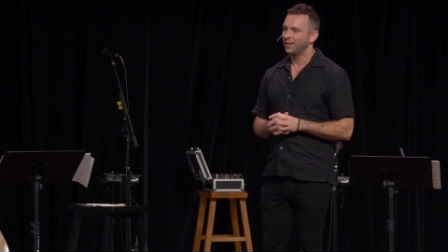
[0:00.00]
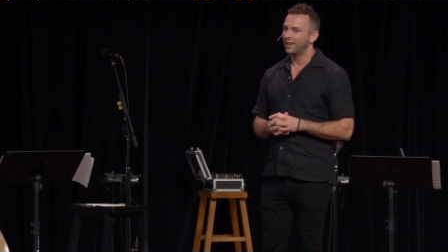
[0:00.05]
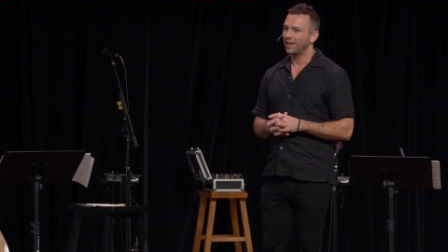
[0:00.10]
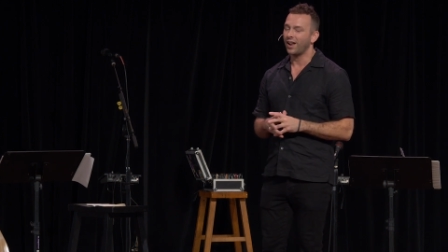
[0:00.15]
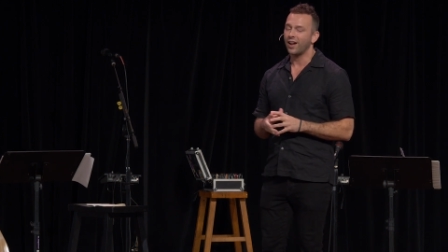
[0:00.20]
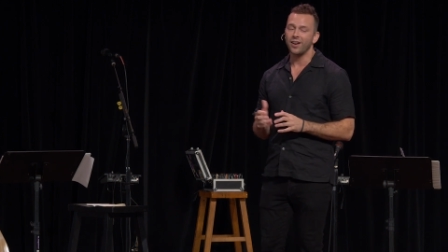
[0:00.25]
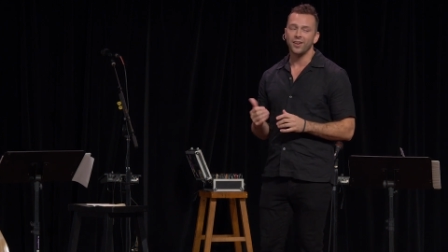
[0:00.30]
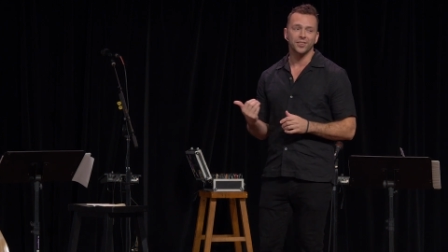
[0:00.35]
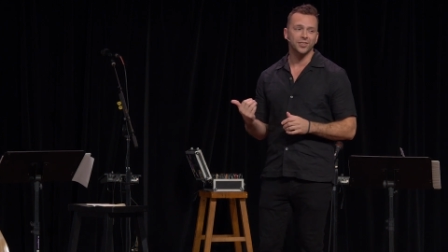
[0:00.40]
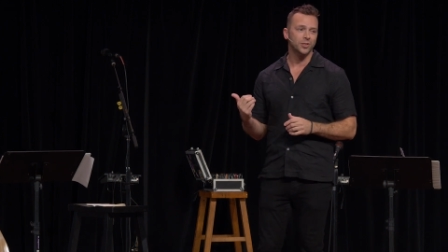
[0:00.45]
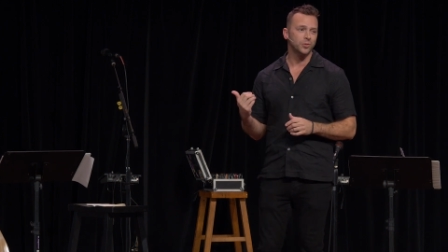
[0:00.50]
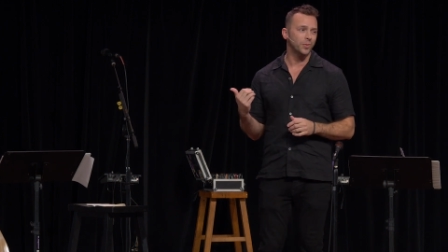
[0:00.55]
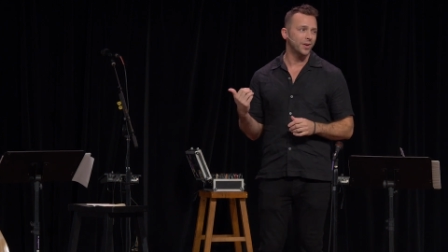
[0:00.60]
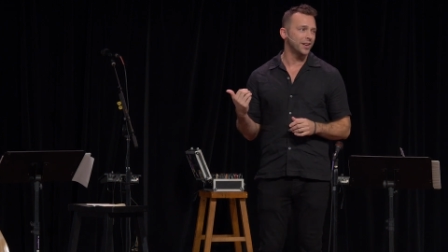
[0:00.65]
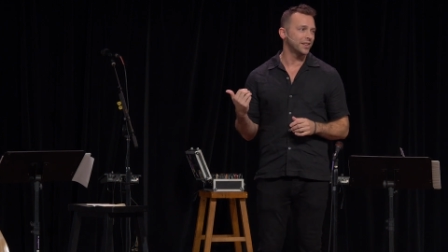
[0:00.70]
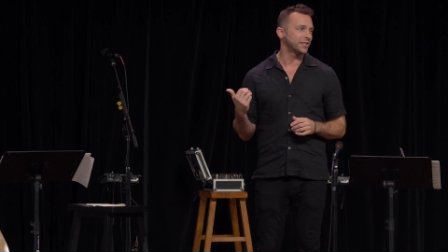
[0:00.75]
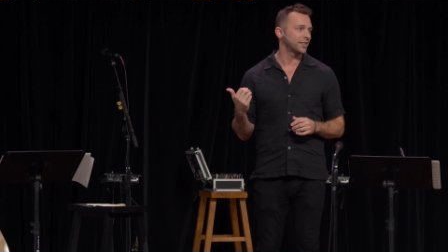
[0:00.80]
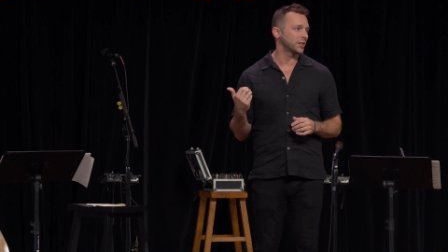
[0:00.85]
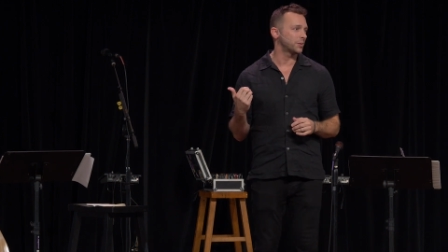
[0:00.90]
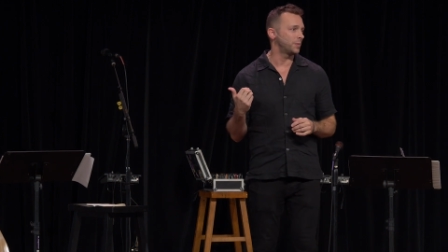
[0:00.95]
And I also
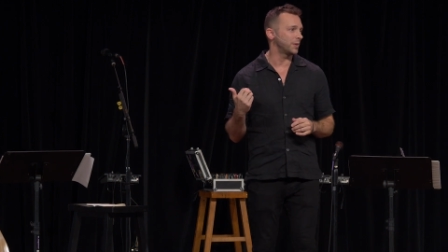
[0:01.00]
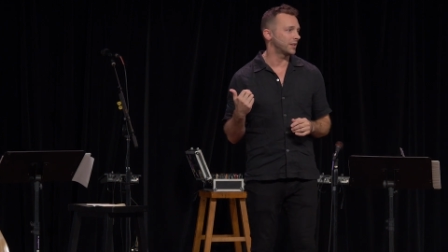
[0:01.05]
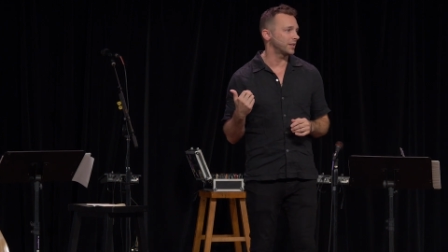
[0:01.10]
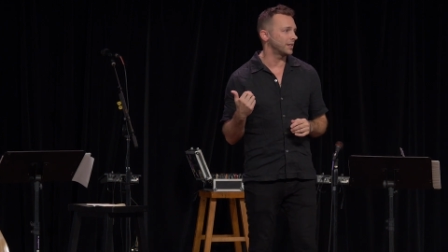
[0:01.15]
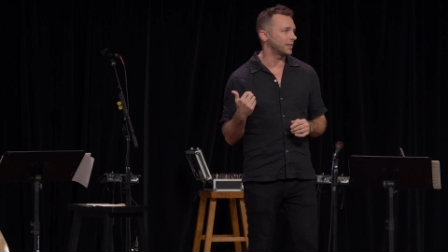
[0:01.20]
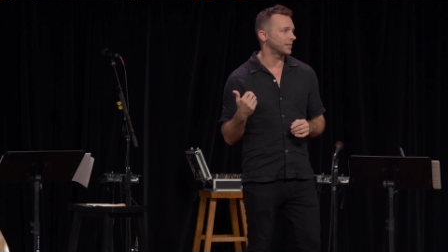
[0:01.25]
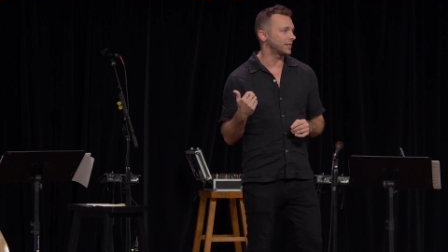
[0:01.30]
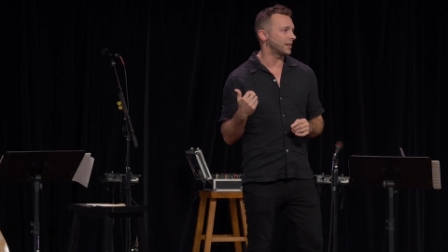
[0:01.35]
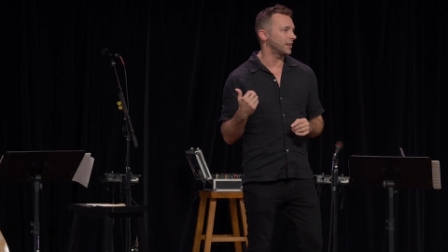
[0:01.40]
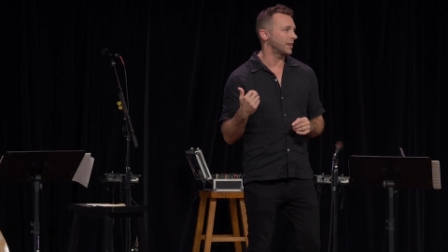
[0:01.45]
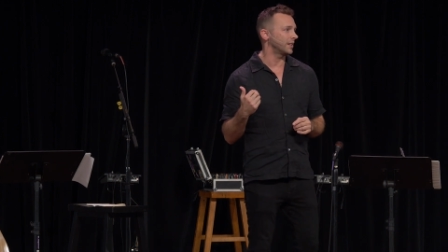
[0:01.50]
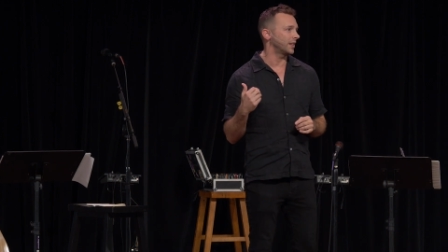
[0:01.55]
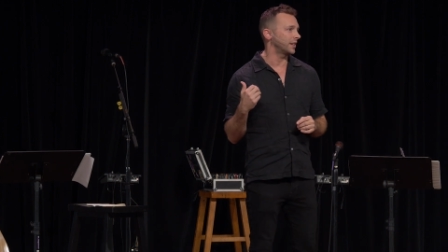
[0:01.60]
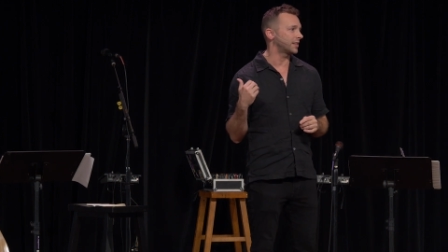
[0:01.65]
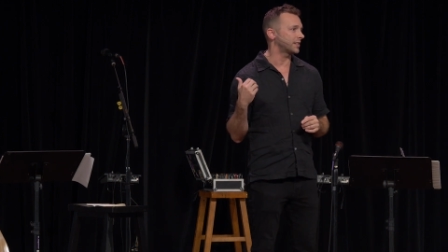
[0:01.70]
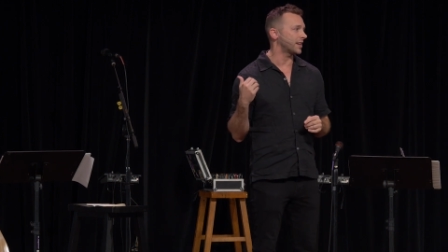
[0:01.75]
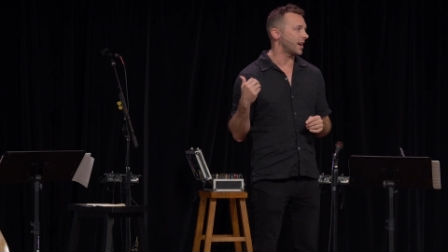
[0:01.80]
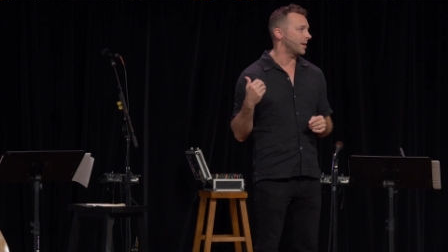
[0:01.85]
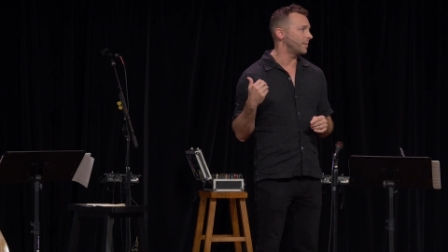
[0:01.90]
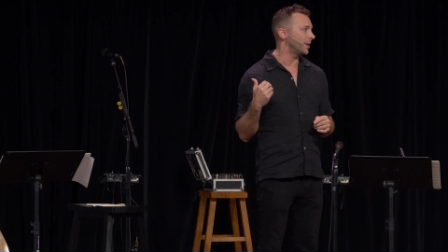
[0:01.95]
raise this because, uh, like
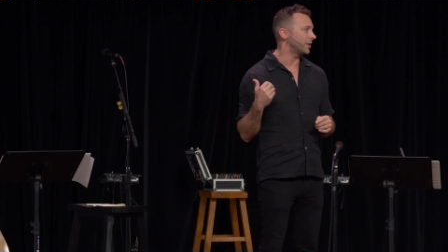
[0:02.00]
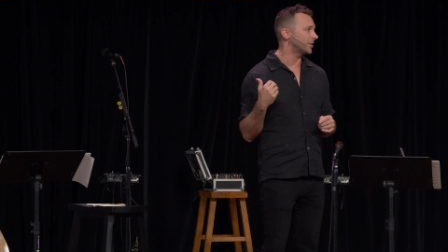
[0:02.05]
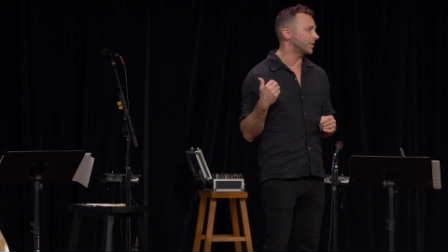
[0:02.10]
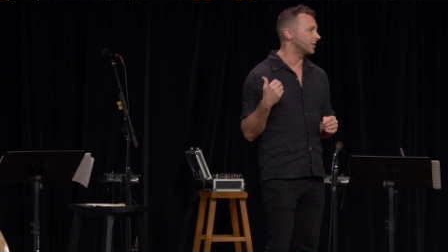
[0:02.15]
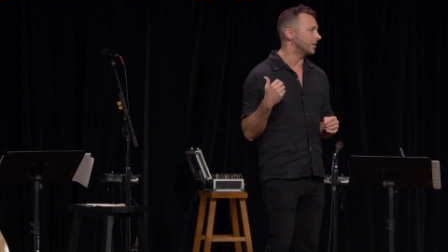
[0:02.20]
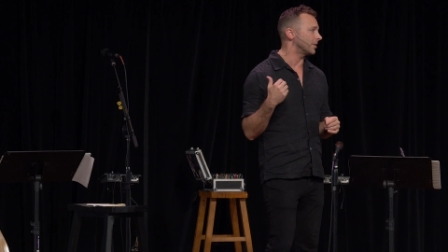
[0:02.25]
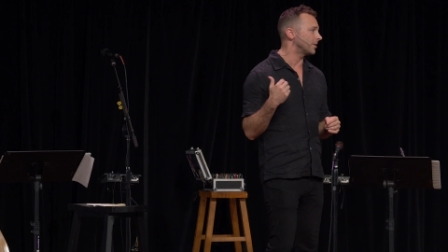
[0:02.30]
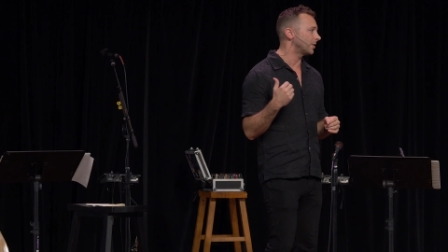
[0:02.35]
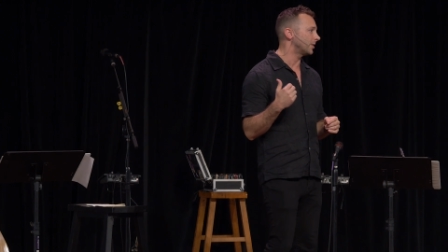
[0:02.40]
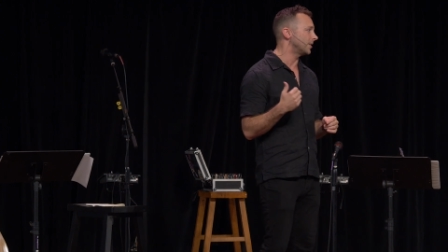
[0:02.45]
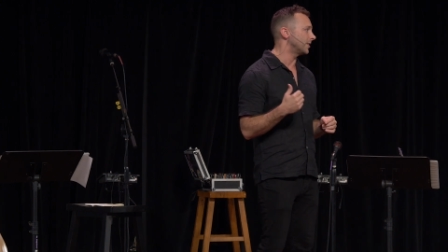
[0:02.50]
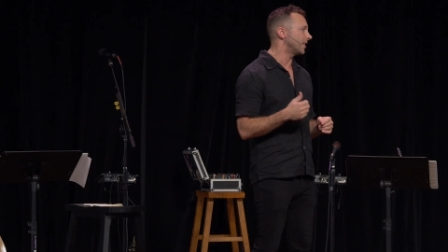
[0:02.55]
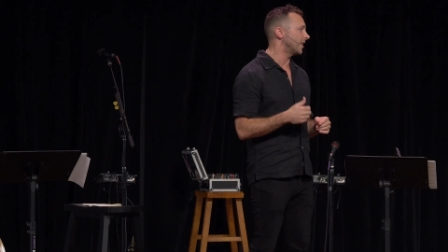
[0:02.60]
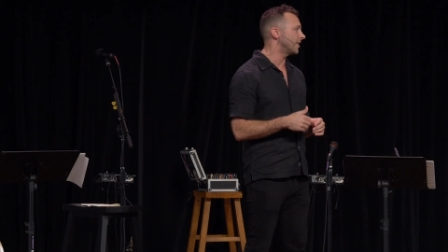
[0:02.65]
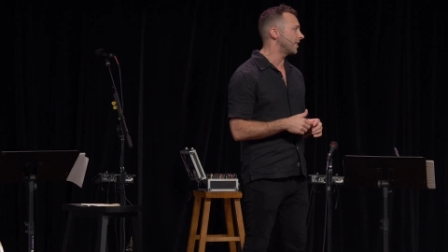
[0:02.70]
Scott mentioned earlier,